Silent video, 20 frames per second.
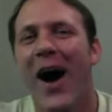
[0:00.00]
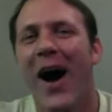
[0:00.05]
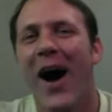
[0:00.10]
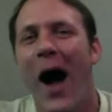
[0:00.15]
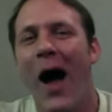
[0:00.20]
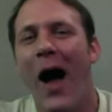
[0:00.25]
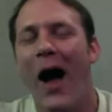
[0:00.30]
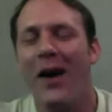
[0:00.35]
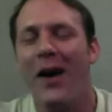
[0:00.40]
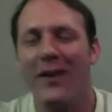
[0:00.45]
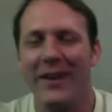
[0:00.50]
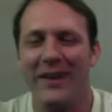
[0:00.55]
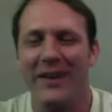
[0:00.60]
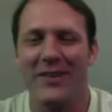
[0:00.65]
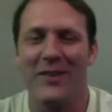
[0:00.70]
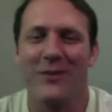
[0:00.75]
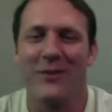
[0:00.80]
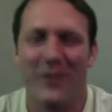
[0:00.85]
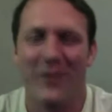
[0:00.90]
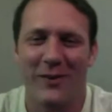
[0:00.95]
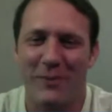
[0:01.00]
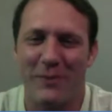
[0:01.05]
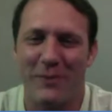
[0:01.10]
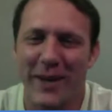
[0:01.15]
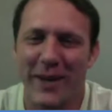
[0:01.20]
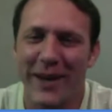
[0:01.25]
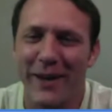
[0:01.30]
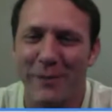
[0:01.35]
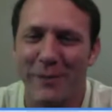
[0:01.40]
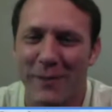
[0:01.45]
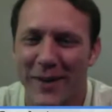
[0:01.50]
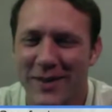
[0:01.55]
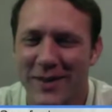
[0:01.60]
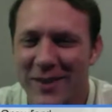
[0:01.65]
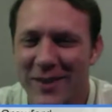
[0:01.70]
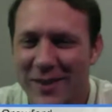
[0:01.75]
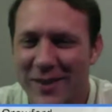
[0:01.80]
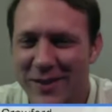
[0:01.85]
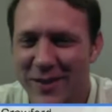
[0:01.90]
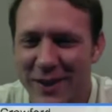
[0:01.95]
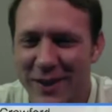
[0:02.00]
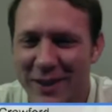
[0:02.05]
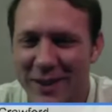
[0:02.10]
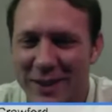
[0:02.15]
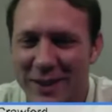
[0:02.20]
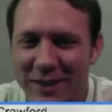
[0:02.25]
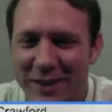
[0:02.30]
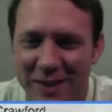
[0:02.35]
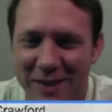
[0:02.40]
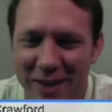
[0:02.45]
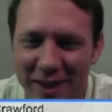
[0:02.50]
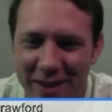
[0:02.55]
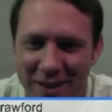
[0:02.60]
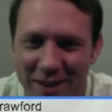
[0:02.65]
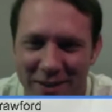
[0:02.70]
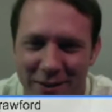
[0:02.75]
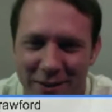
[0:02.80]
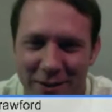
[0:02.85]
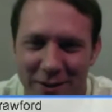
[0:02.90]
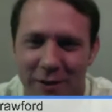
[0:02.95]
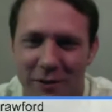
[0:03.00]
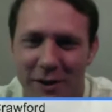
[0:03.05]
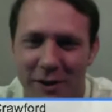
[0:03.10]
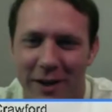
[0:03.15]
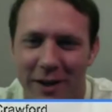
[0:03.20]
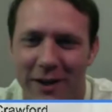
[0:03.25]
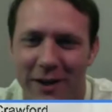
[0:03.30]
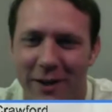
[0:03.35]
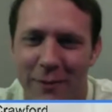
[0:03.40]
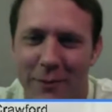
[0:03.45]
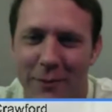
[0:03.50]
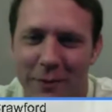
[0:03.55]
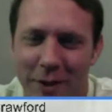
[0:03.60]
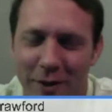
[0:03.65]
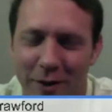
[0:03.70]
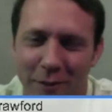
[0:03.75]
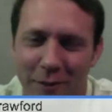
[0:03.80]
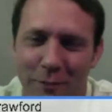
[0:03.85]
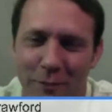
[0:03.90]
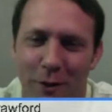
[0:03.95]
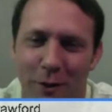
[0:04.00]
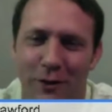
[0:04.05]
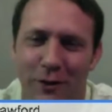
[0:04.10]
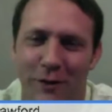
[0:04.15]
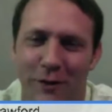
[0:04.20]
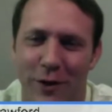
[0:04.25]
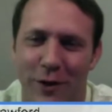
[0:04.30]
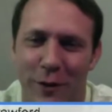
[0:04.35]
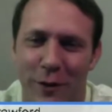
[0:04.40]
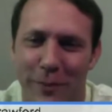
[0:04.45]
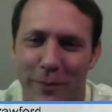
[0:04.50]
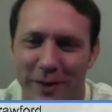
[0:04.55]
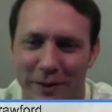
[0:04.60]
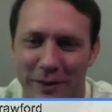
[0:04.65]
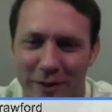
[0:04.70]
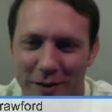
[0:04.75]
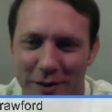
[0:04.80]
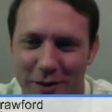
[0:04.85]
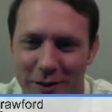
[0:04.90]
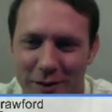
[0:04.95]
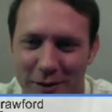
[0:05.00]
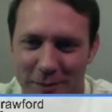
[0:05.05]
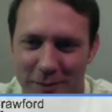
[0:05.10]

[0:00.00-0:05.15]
All right, so speaking of business, let's get into the nuts and bolts of your business.